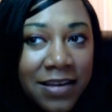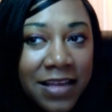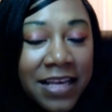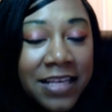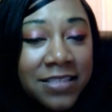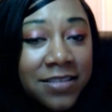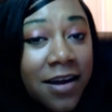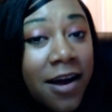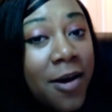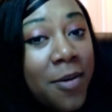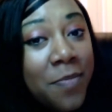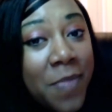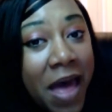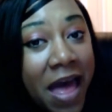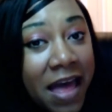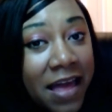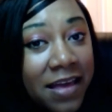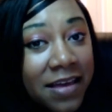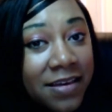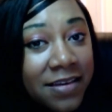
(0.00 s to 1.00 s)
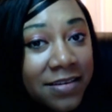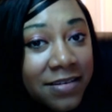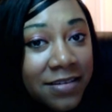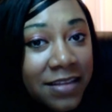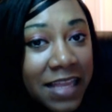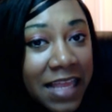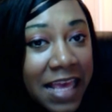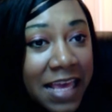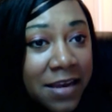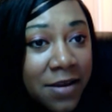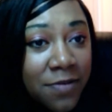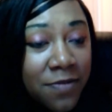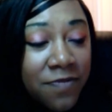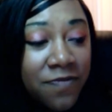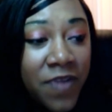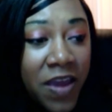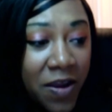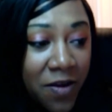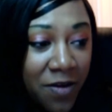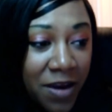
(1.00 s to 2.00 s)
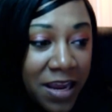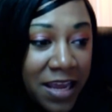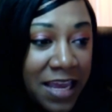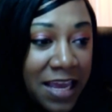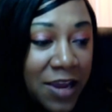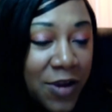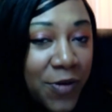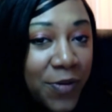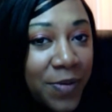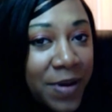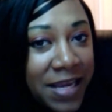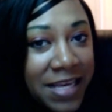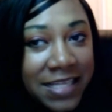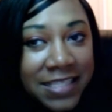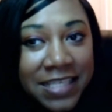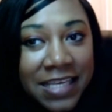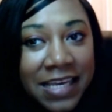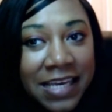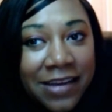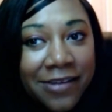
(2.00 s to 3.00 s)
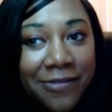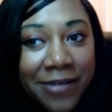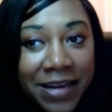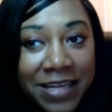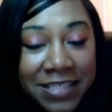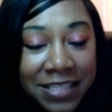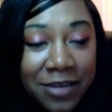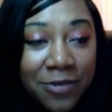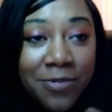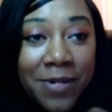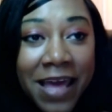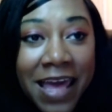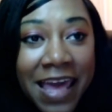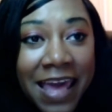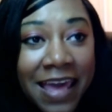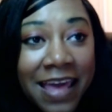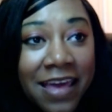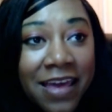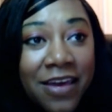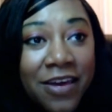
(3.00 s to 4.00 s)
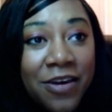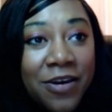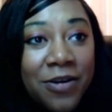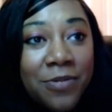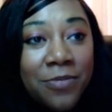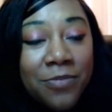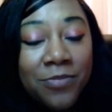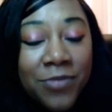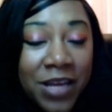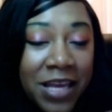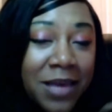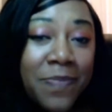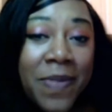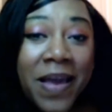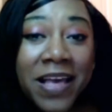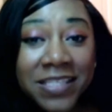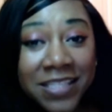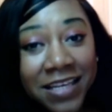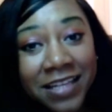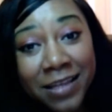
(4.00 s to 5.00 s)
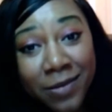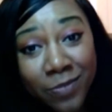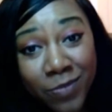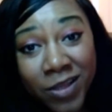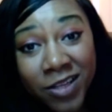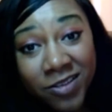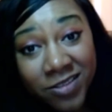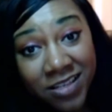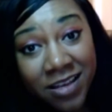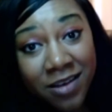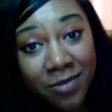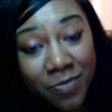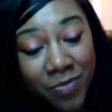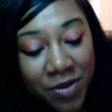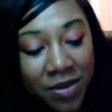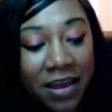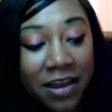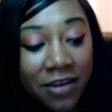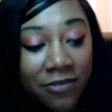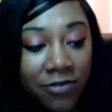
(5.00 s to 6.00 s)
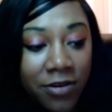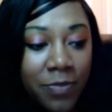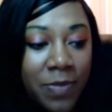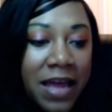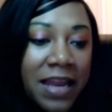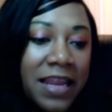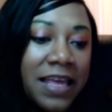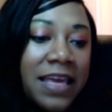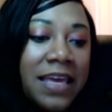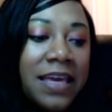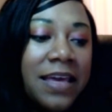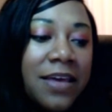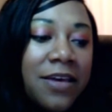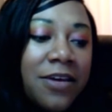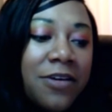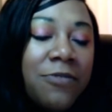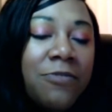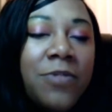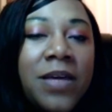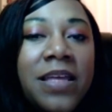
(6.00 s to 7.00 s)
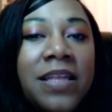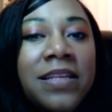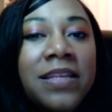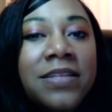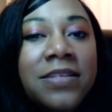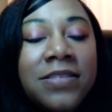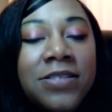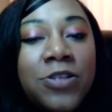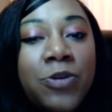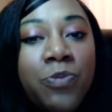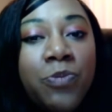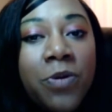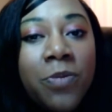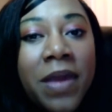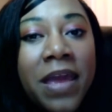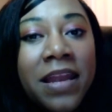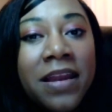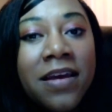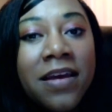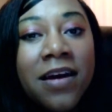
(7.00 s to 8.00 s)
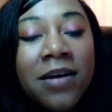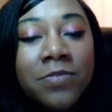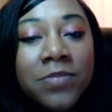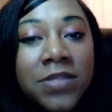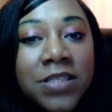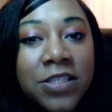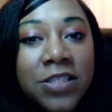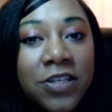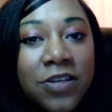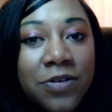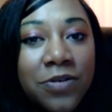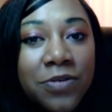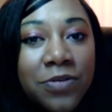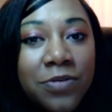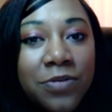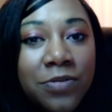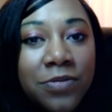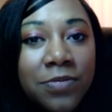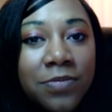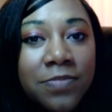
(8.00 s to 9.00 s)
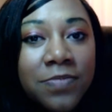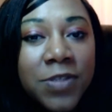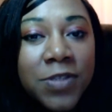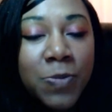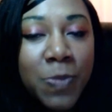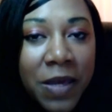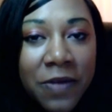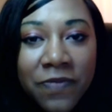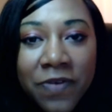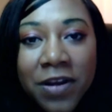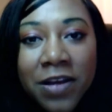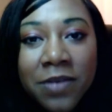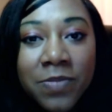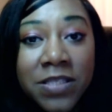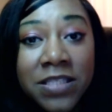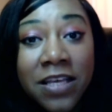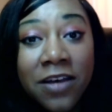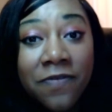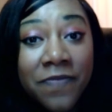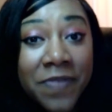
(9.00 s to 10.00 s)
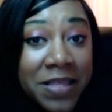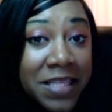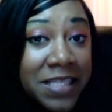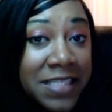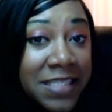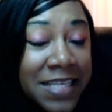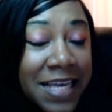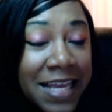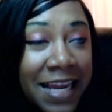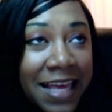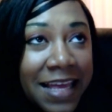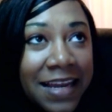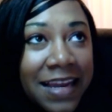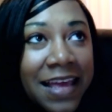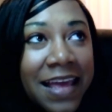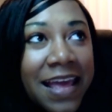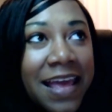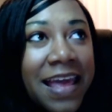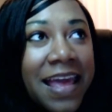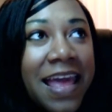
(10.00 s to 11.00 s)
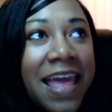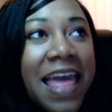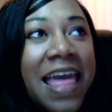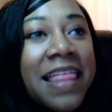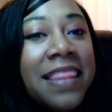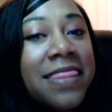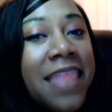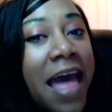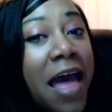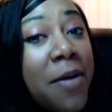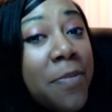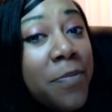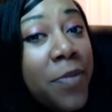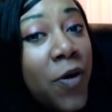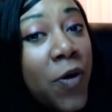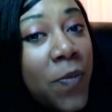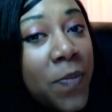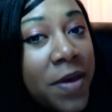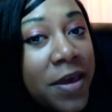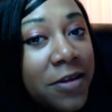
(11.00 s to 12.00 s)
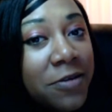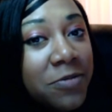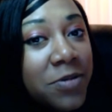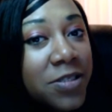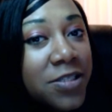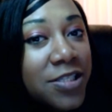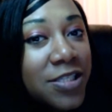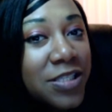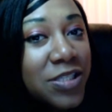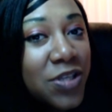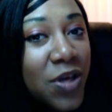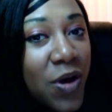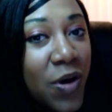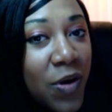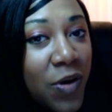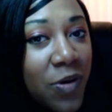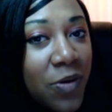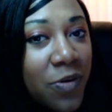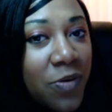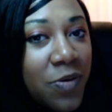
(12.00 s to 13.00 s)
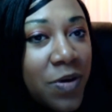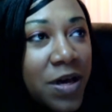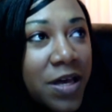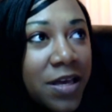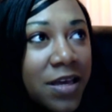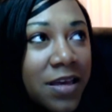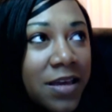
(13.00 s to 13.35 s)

his comeback in a very crazy way. Well, he basically blows up everybody when Superman comes to speak for himself at the Senate. And that moment was so,